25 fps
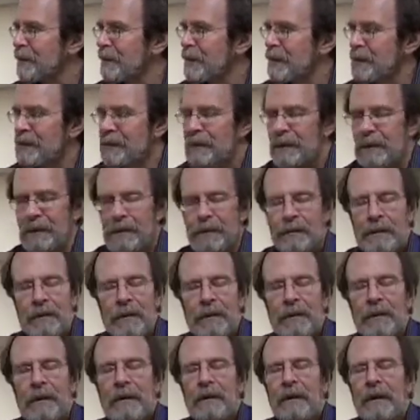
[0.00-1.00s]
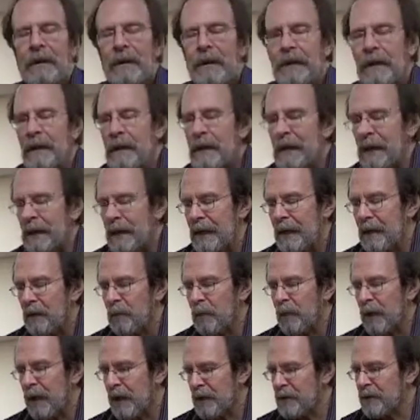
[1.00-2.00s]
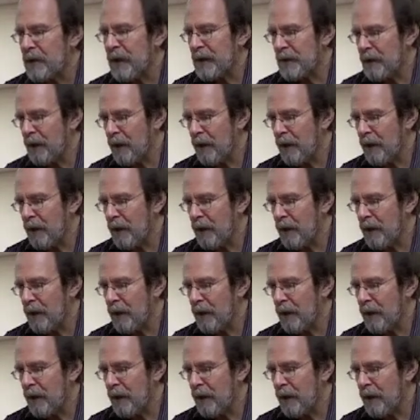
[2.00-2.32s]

of these things. And what I tried